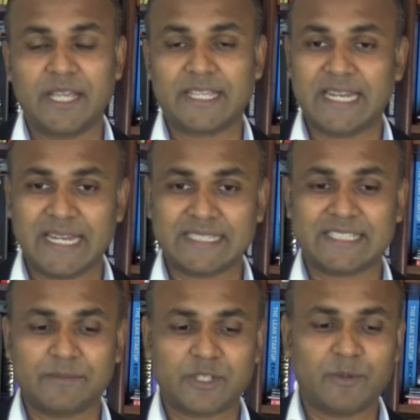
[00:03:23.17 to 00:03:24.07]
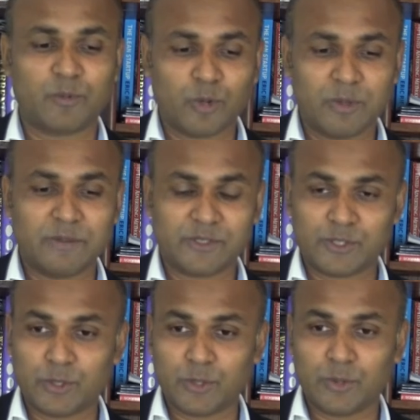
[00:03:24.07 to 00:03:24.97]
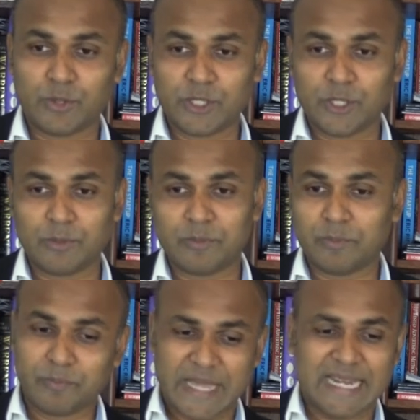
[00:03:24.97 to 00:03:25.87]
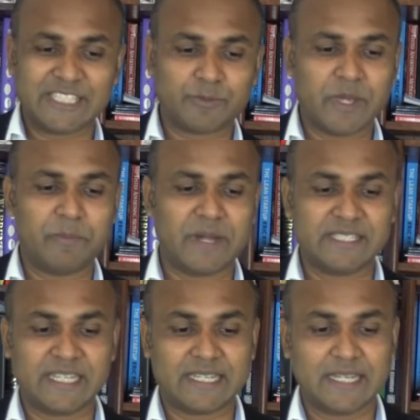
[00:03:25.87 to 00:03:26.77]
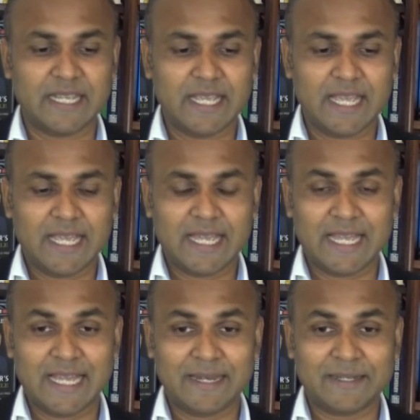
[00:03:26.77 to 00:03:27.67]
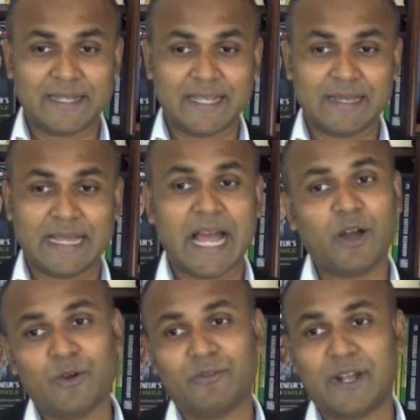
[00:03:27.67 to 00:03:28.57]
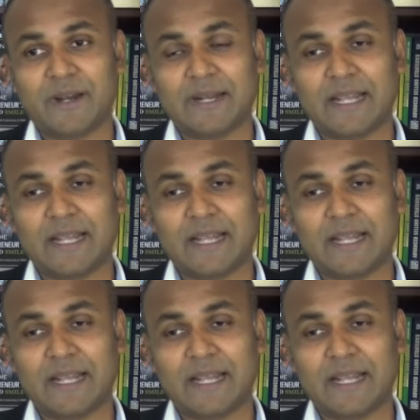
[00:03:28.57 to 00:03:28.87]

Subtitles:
creates some sort of problems to balance my budget. And however,